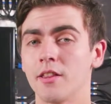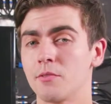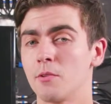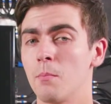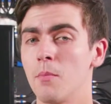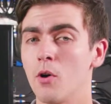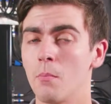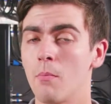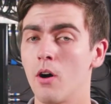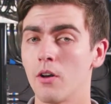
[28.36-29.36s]
at the
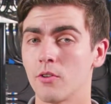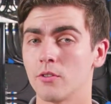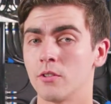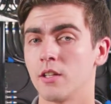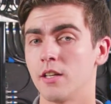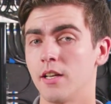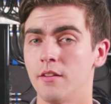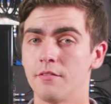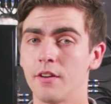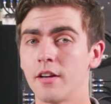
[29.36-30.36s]
remote model
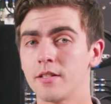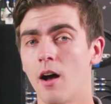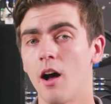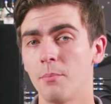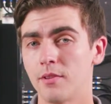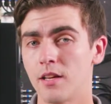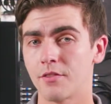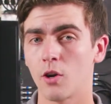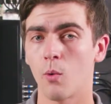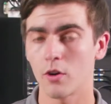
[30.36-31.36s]
in the very top
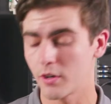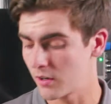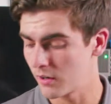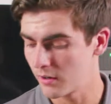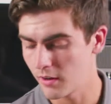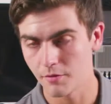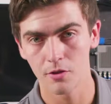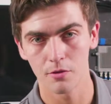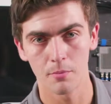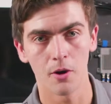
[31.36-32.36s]
left corner of
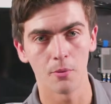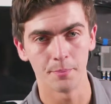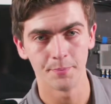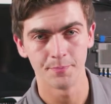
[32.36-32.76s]
the remote.